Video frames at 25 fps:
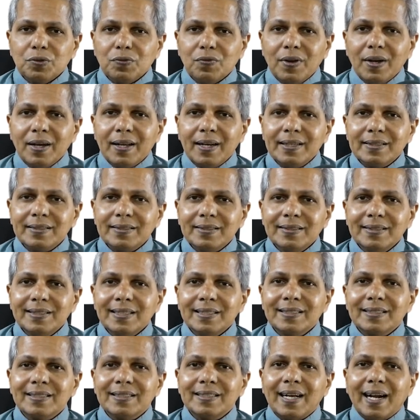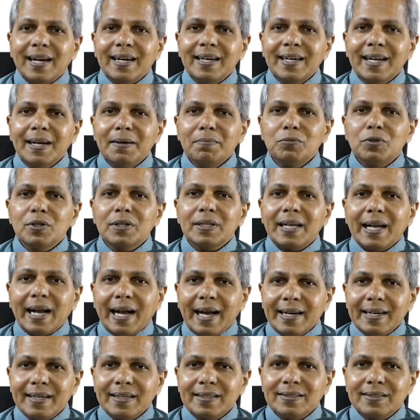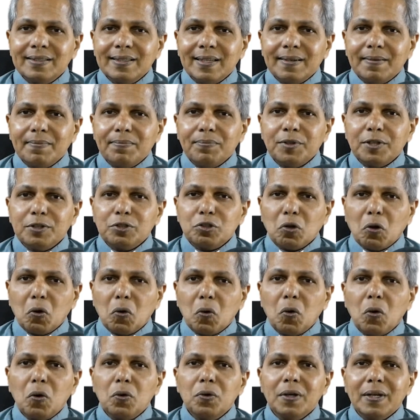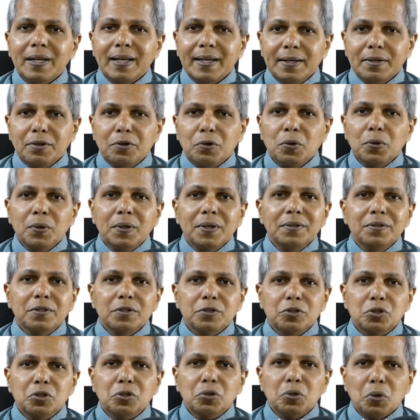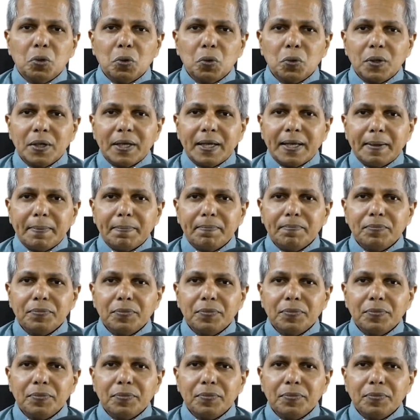Whereas this unnamed character, the so called hero in the story,